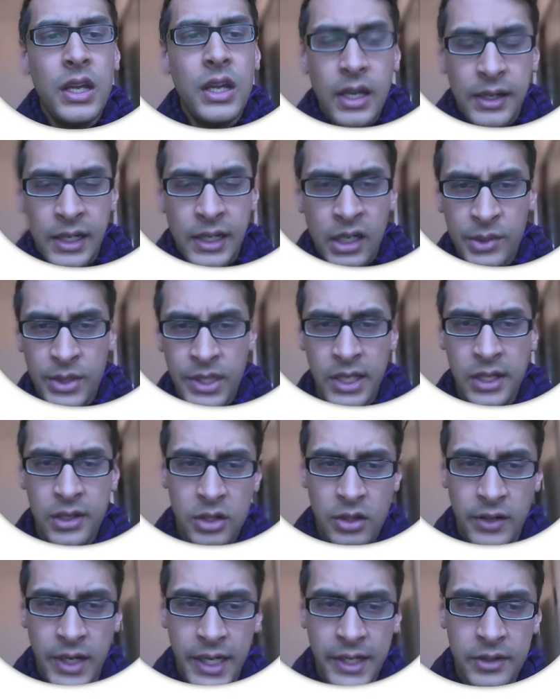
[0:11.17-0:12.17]
and how they
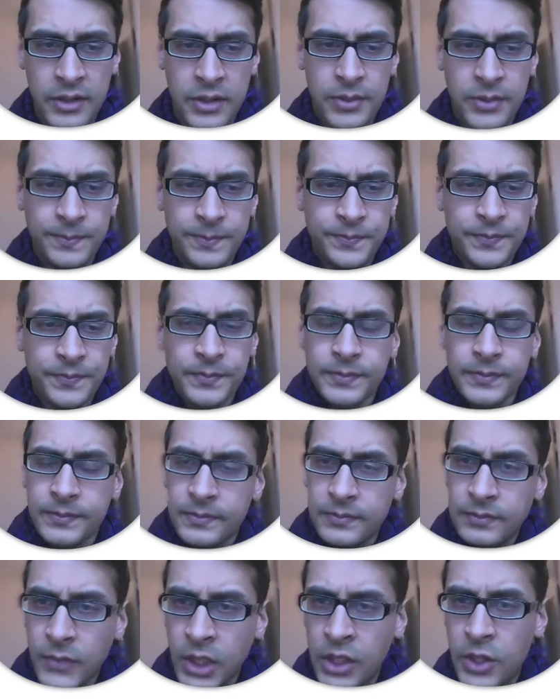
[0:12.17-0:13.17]
interact
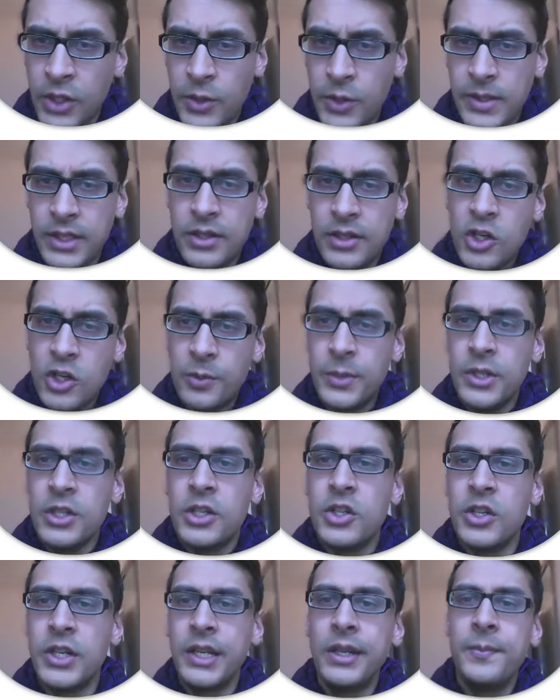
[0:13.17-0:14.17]
using
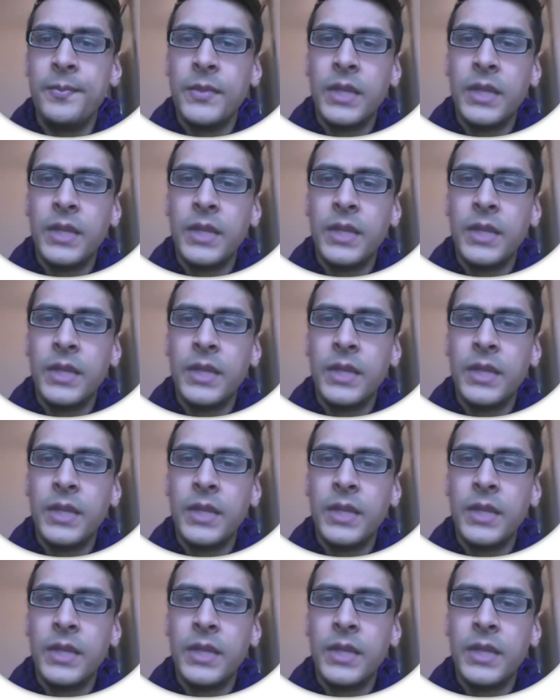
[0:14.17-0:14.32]
geometry.